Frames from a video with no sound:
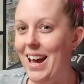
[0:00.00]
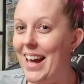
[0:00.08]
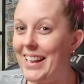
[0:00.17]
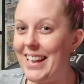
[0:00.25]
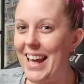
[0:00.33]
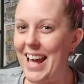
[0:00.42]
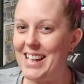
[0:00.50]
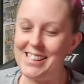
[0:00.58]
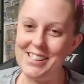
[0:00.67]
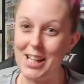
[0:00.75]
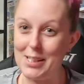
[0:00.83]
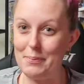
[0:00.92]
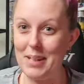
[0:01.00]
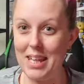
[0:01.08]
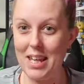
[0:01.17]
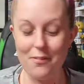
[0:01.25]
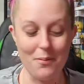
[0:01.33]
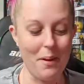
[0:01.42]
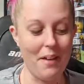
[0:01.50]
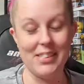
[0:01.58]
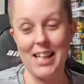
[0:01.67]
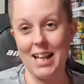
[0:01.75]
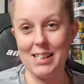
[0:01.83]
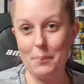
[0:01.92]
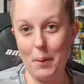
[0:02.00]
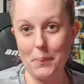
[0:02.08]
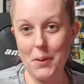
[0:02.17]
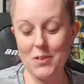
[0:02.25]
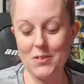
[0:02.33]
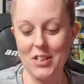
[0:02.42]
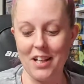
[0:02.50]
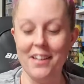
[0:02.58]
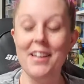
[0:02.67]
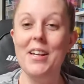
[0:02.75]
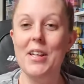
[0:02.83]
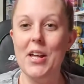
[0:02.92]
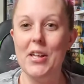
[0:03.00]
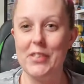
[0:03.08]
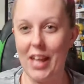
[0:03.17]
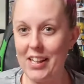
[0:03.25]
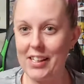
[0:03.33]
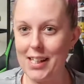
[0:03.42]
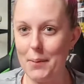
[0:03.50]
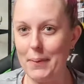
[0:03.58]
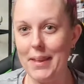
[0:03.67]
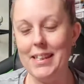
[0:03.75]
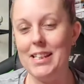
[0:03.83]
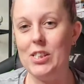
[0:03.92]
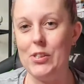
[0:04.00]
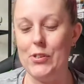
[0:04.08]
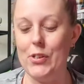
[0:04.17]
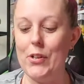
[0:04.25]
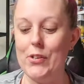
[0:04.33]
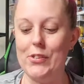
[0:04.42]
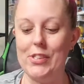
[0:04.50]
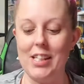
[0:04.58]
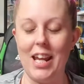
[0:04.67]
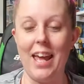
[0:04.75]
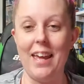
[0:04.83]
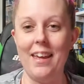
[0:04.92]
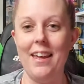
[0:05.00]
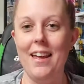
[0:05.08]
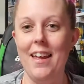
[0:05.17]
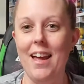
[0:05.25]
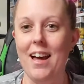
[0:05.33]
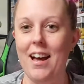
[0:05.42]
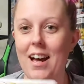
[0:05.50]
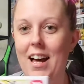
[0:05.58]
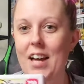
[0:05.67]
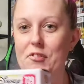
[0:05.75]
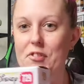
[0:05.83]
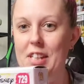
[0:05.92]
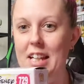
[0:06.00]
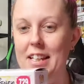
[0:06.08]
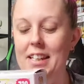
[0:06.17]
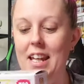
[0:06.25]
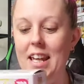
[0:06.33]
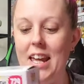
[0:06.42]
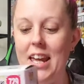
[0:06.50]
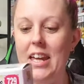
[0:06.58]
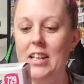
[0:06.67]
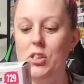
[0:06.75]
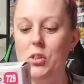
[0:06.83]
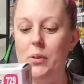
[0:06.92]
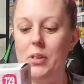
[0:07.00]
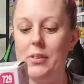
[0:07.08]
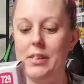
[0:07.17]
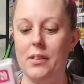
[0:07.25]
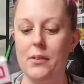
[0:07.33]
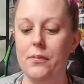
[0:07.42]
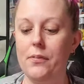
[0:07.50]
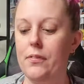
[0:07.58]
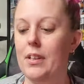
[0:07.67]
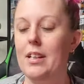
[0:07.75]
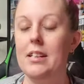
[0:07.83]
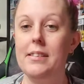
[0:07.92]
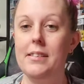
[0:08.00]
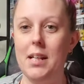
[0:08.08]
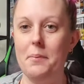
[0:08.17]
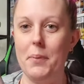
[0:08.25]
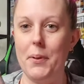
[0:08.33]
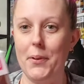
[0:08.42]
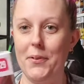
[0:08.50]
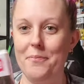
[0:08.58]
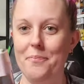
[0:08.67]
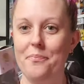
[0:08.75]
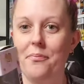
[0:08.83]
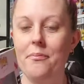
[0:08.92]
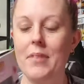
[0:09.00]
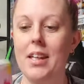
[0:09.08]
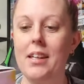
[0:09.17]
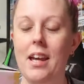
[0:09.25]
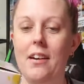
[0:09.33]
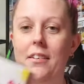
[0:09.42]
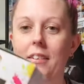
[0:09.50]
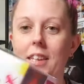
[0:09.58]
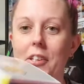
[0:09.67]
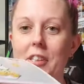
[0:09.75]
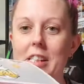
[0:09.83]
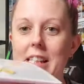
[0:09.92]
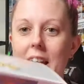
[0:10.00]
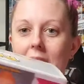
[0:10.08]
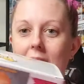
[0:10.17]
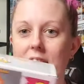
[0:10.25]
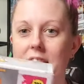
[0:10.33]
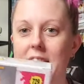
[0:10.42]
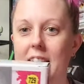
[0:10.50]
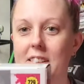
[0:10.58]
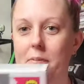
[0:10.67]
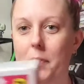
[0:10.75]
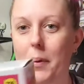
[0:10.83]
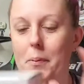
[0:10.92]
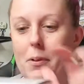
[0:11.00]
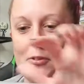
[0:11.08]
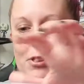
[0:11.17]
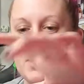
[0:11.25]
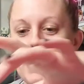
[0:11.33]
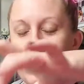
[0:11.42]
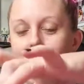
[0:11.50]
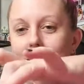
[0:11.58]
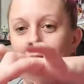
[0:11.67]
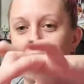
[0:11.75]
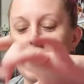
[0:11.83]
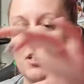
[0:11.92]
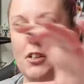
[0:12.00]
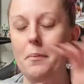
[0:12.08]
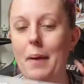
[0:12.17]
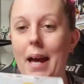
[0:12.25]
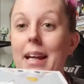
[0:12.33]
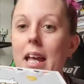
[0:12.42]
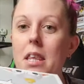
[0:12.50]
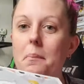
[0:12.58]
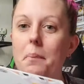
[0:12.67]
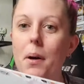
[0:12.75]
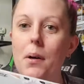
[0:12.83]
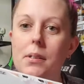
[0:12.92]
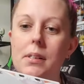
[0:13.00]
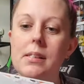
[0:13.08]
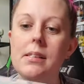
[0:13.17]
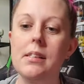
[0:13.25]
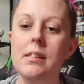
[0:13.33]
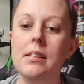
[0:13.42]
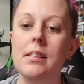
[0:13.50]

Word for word: Hi guys, Jasmine here from Heaven's House of Pop Culture. So I got a couple of things to show you today. I've done a do-it-yourself Dumbo. Now, there is a Heaven's House of Pop Culture sticker that I've stuck on the back, and the box